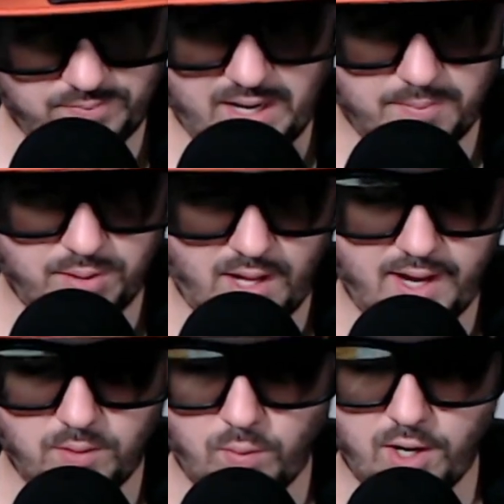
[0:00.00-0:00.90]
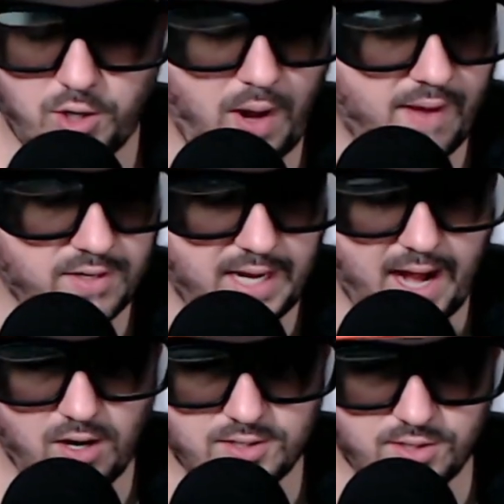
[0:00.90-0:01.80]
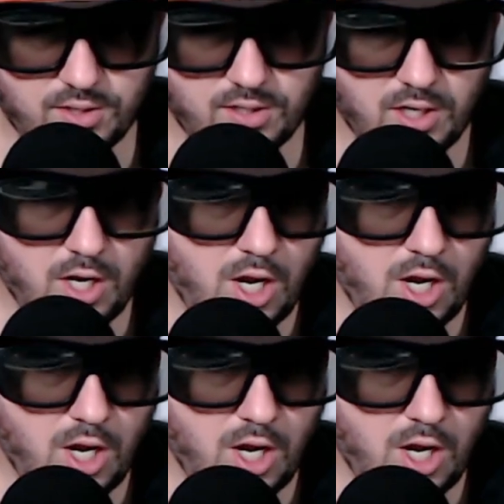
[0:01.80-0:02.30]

and apply it, where you have a character